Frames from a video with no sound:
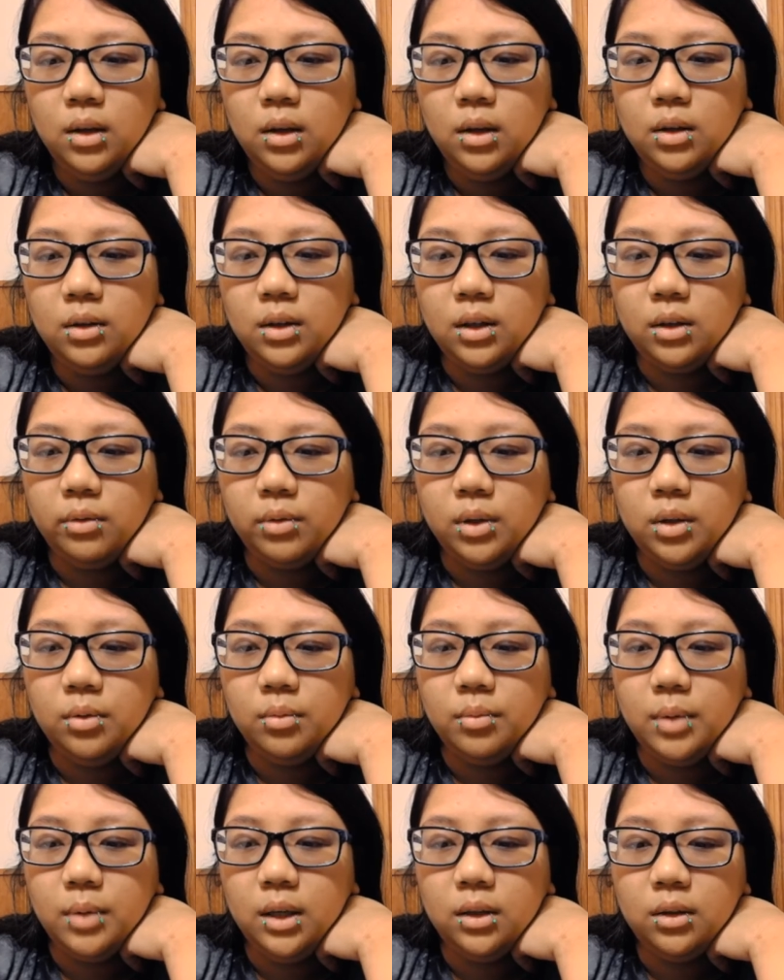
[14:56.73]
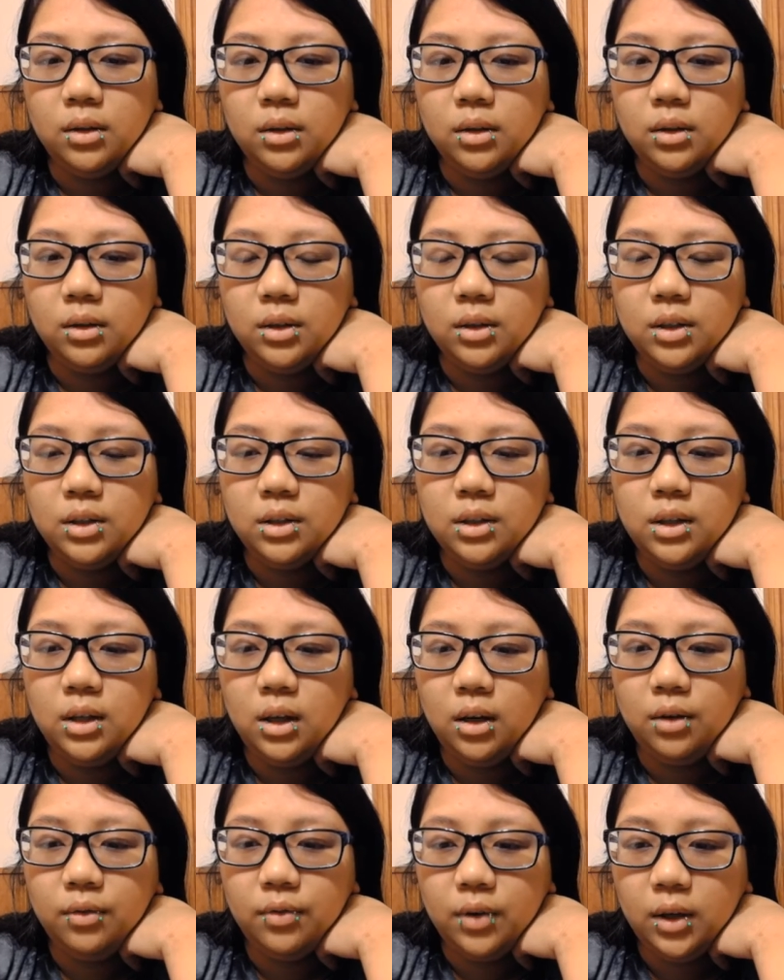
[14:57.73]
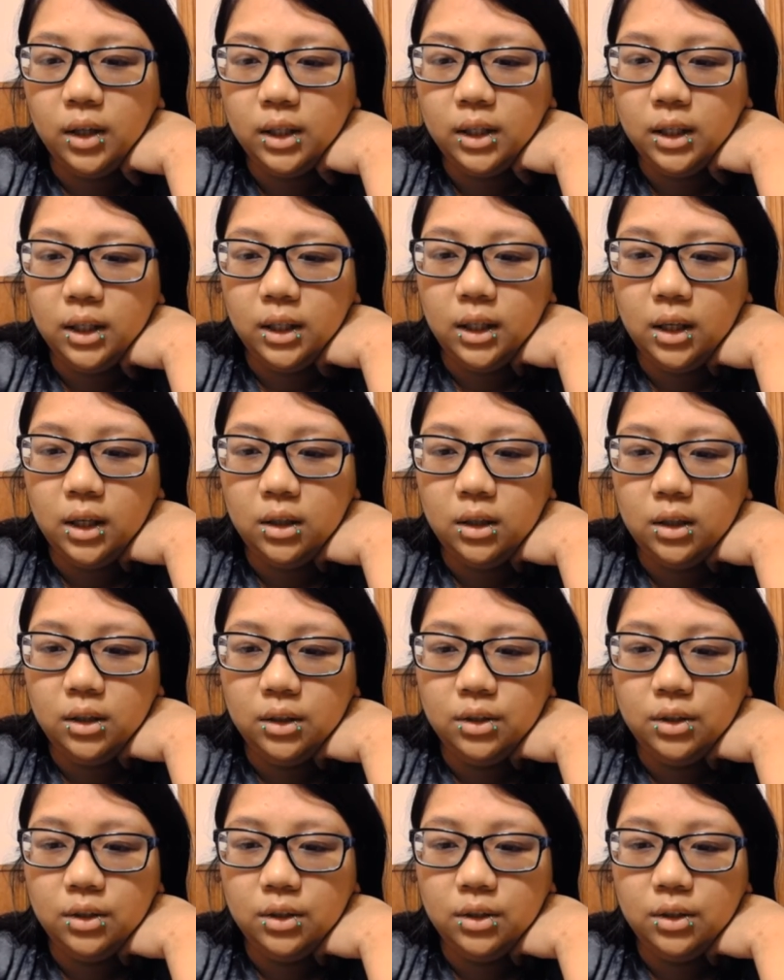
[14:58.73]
think I'm gonna I'm gonna see how far I can get